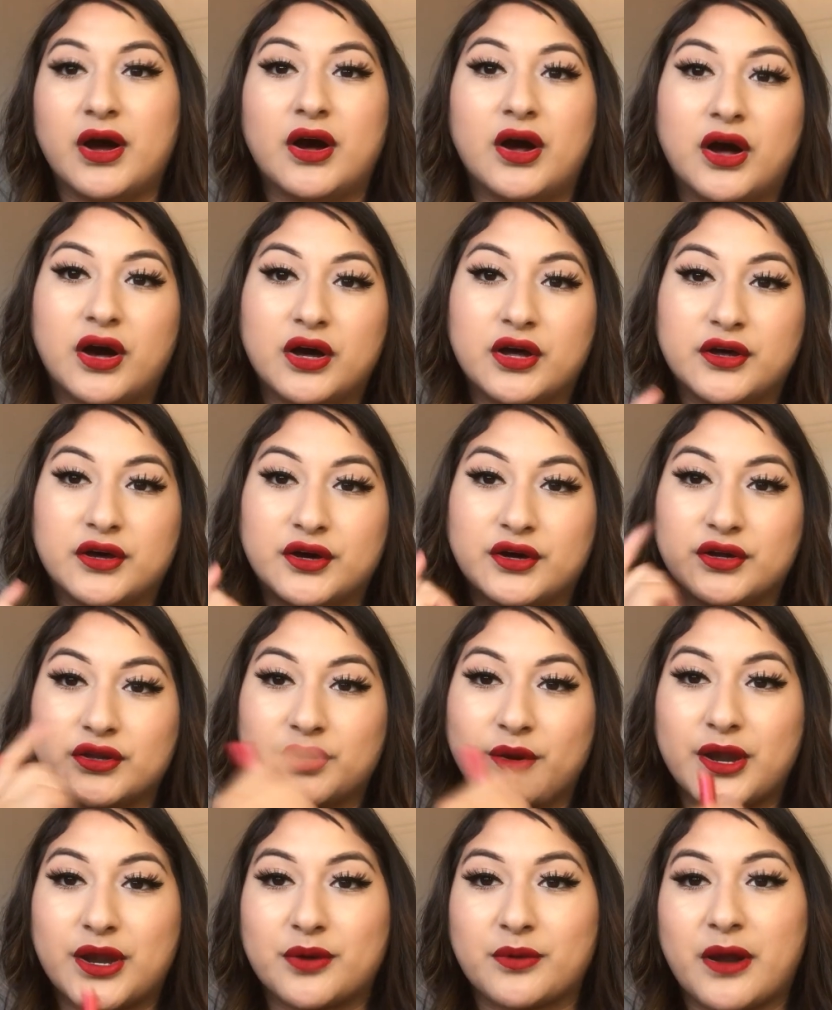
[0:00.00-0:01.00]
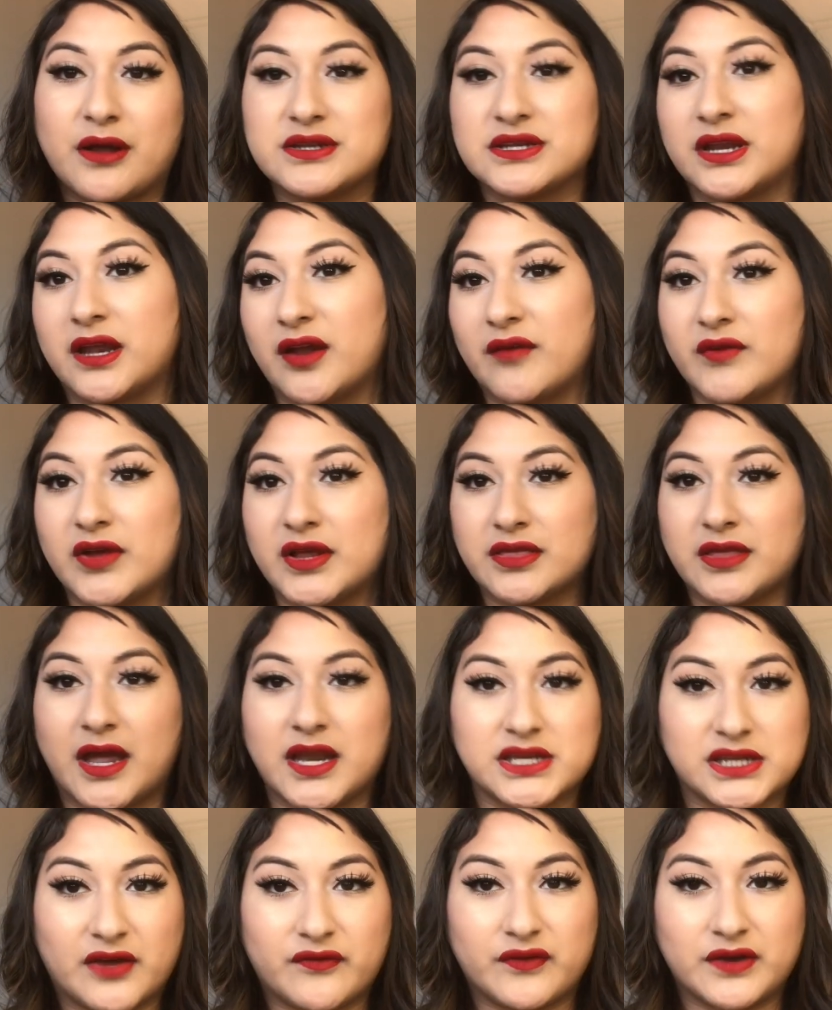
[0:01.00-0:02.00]
all the way around to give it
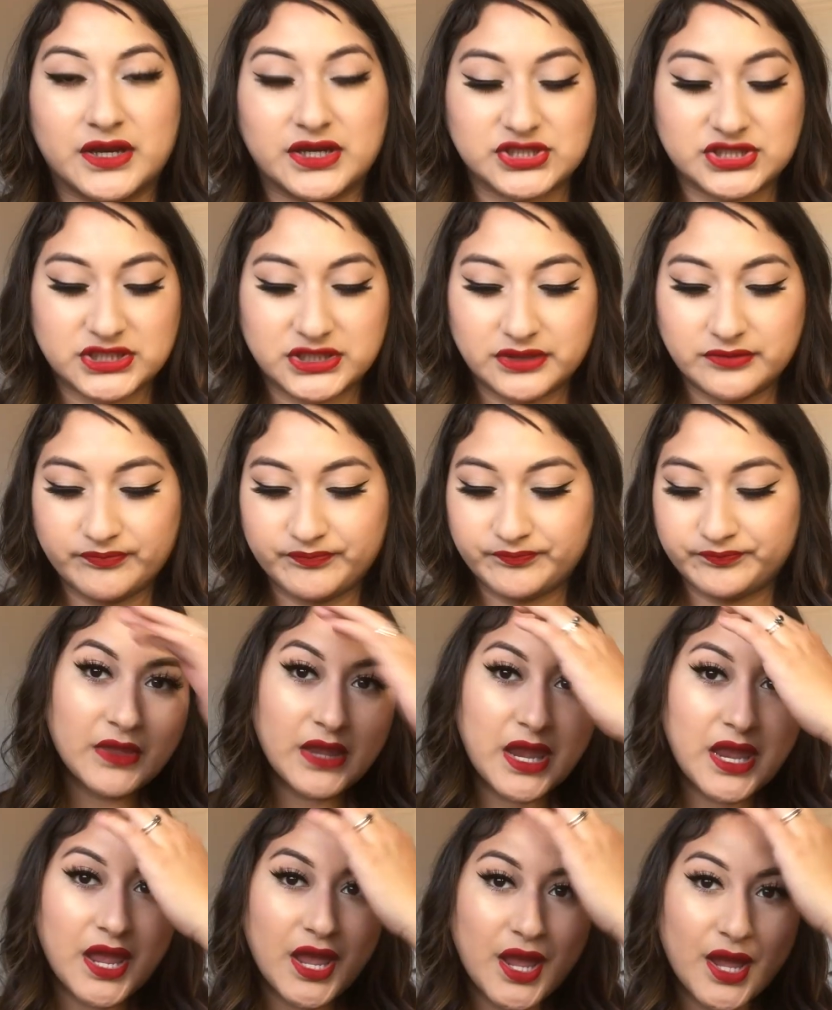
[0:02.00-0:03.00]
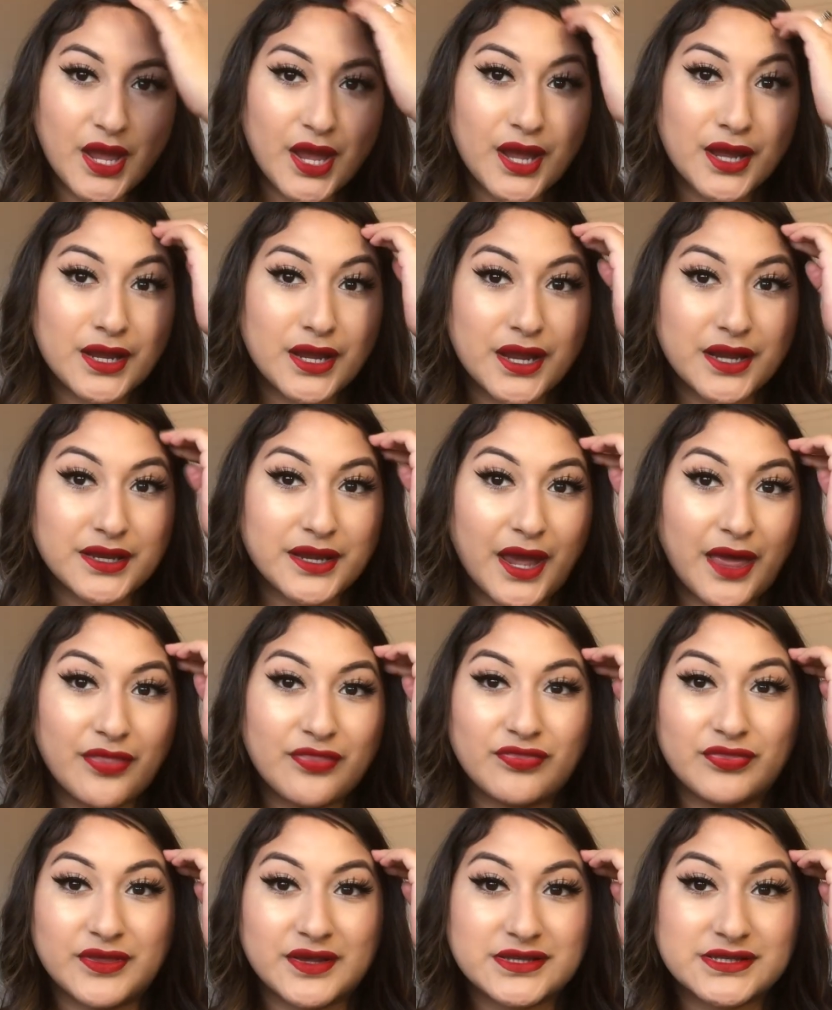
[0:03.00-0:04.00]
that definition. And yeah,
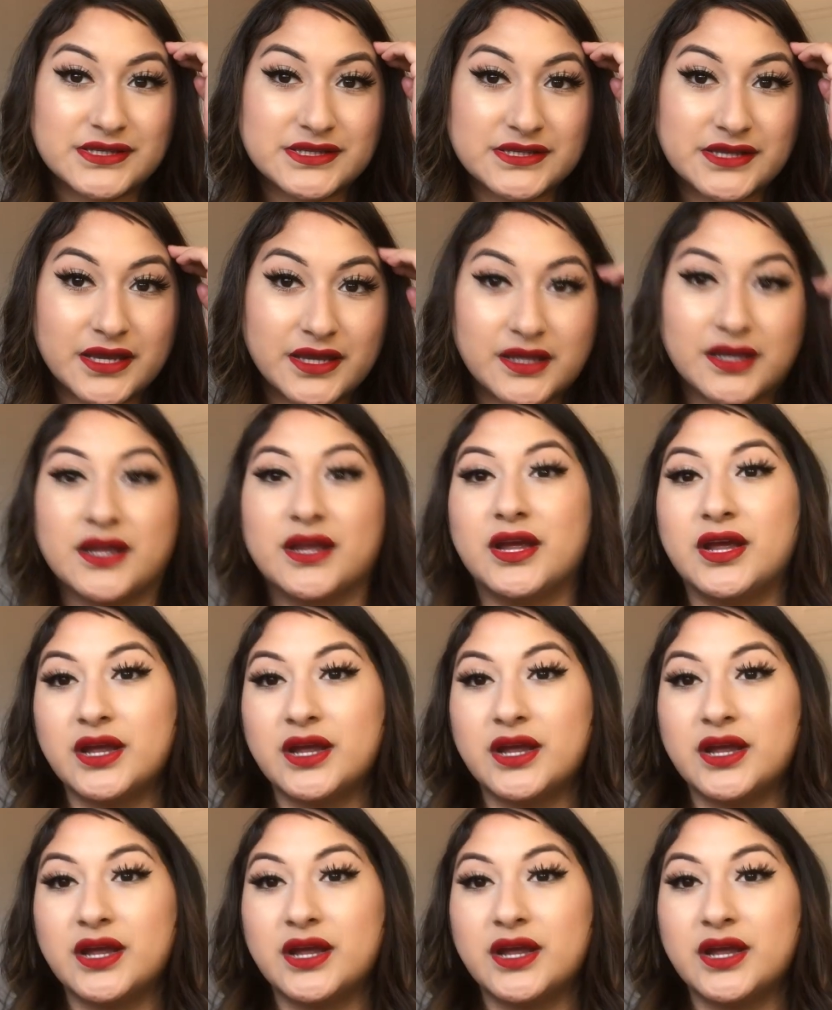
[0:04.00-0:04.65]
this is it.